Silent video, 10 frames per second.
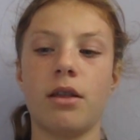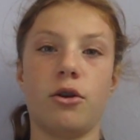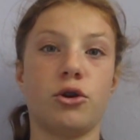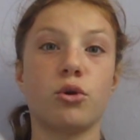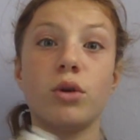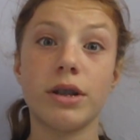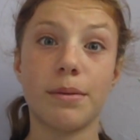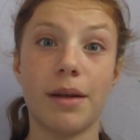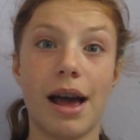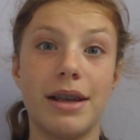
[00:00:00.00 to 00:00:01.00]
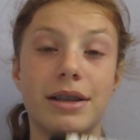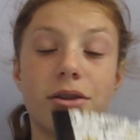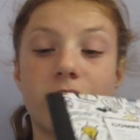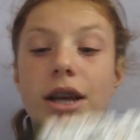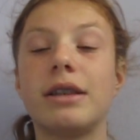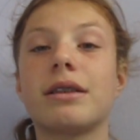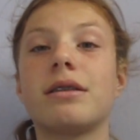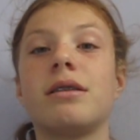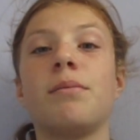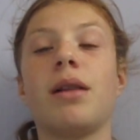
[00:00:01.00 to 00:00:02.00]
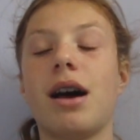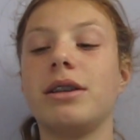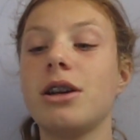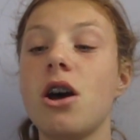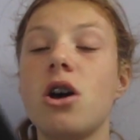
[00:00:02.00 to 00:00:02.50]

their school supplies and their desk supplies.